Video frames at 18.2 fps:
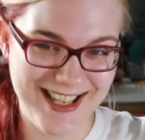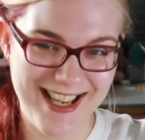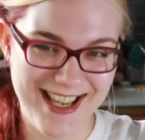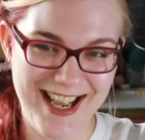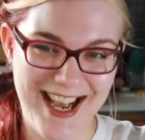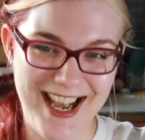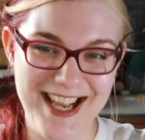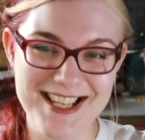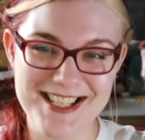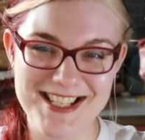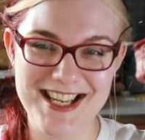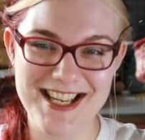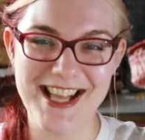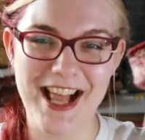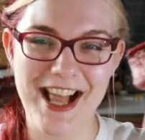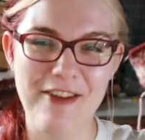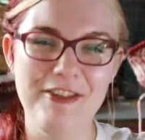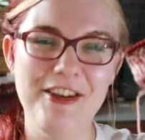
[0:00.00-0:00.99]
I still
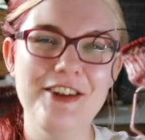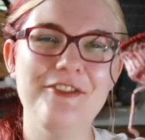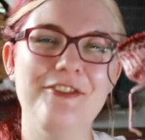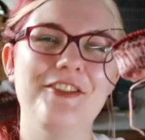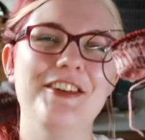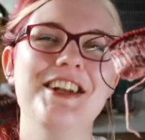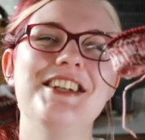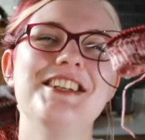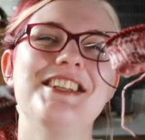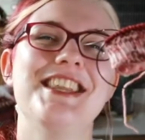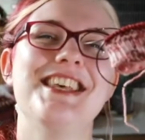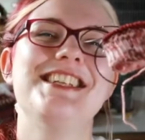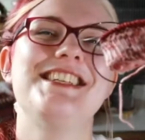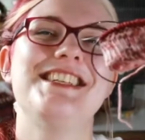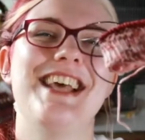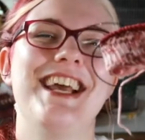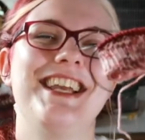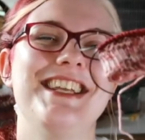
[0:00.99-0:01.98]
haven't finished the
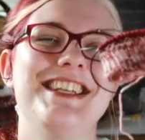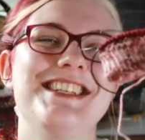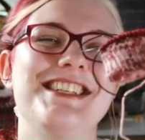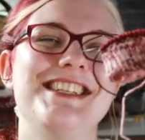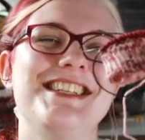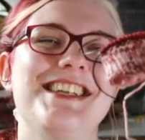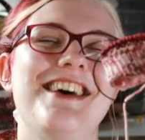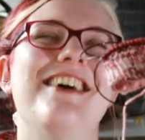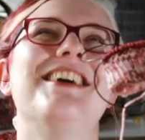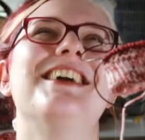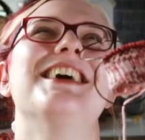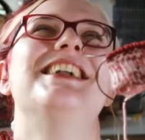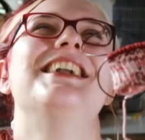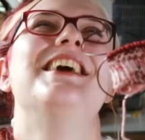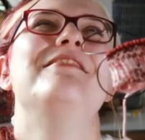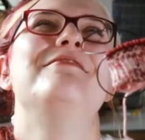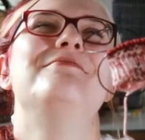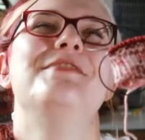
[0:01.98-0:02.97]
second sock, and
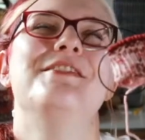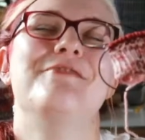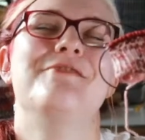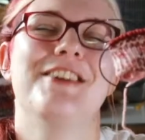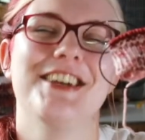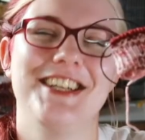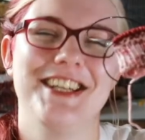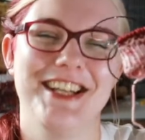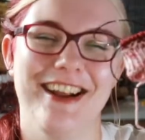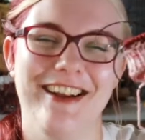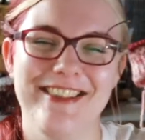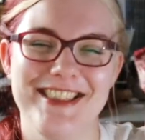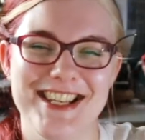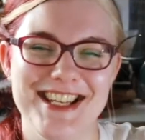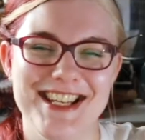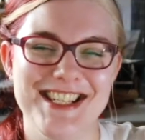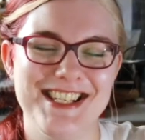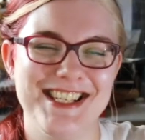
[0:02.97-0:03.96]
I've been working on
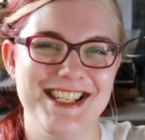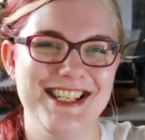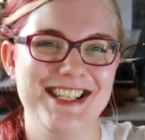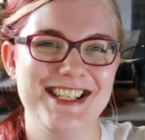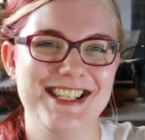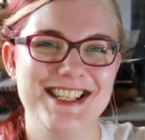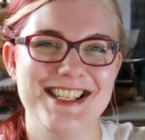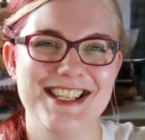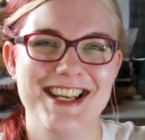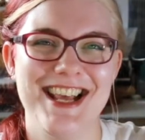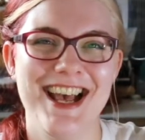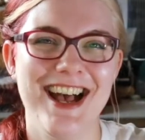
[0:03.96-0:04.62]
these since,